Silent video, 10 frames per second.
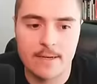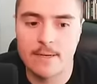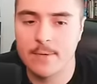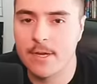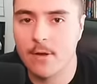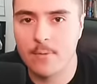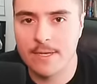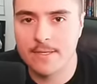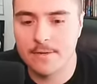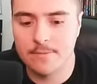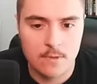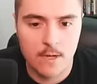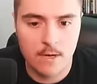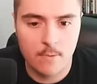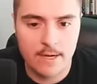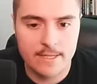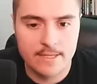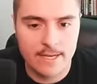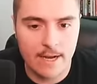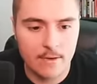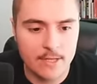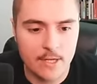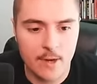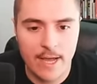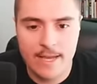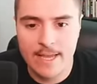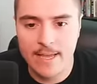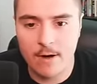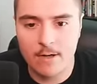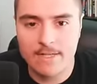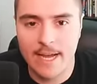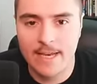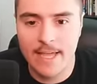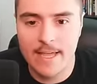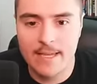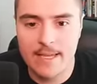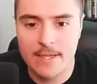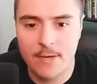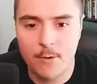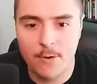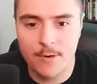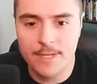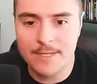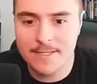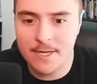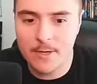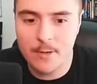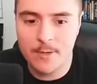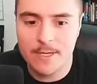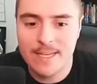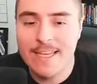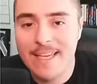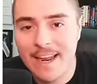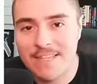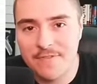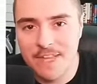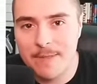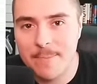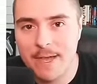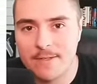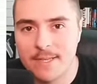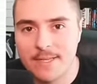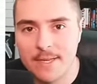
Here we go, red zone. Clock winding down. Let's go ahead and hit our tight end in the corner of the end zone. He got his feet inbounds. Let's